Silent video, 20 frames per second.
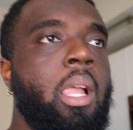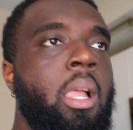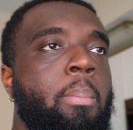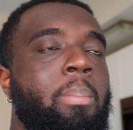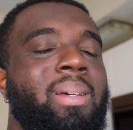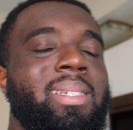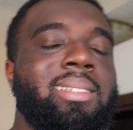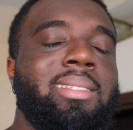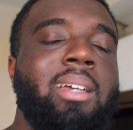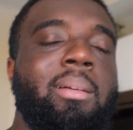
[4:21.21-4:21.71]

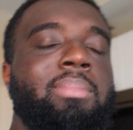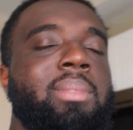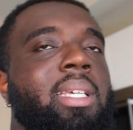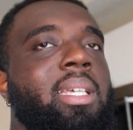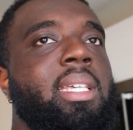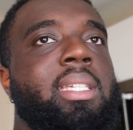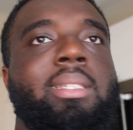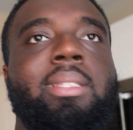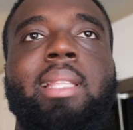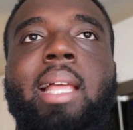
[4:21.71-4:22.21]
But
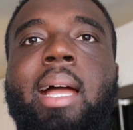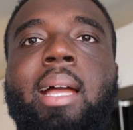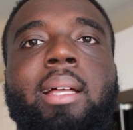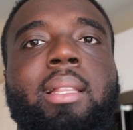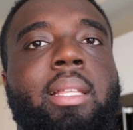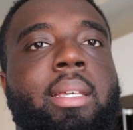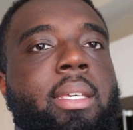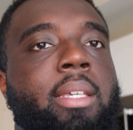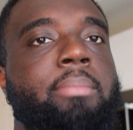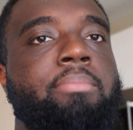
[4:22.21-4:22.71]
something is not
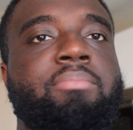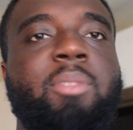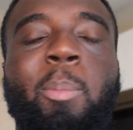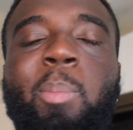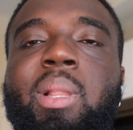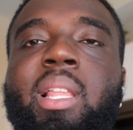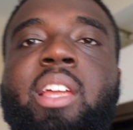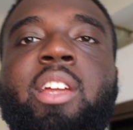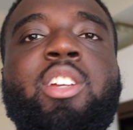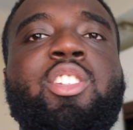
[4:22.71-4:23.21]
clicking. The
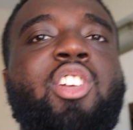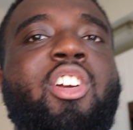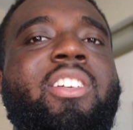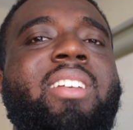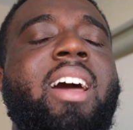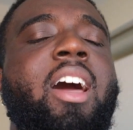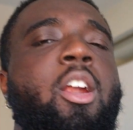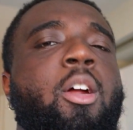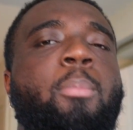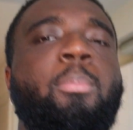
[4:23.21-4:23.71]
players are
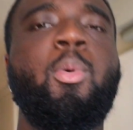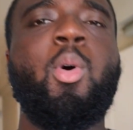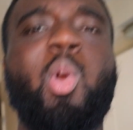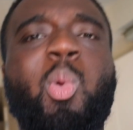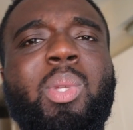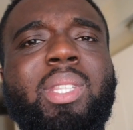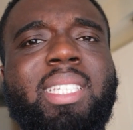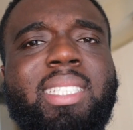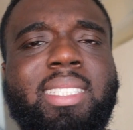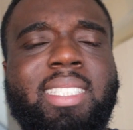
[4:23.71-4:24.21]
not on board
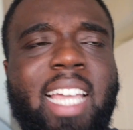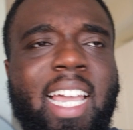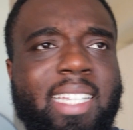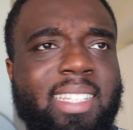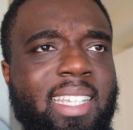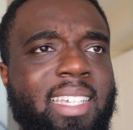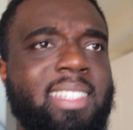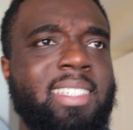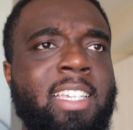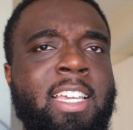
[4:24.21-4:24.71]
with his
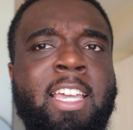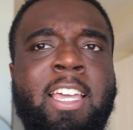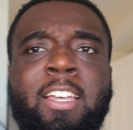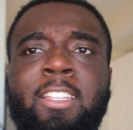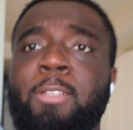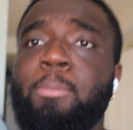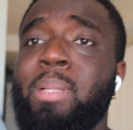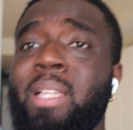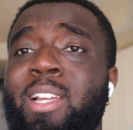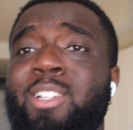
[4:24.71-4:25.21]
tactics.
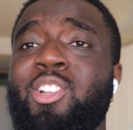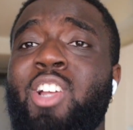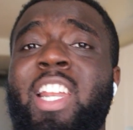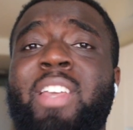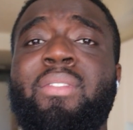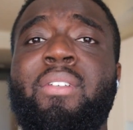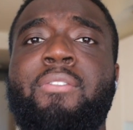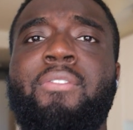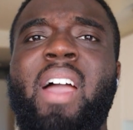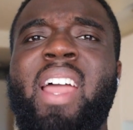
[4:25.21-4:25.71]
The players aren't
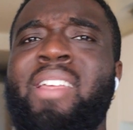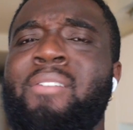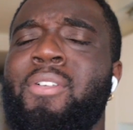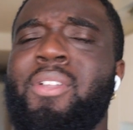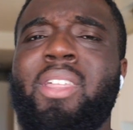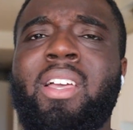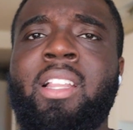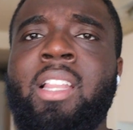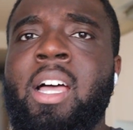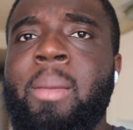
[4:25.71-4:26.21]
even fighting for
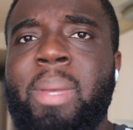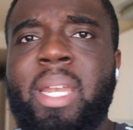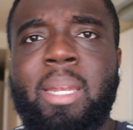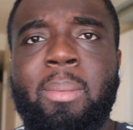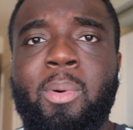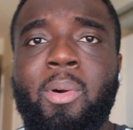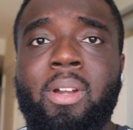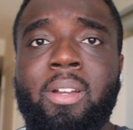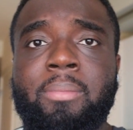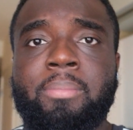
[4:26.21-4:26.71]
the club
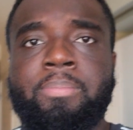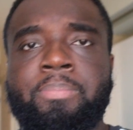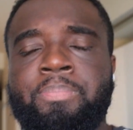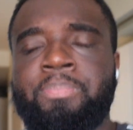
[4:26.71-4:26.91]
anymore.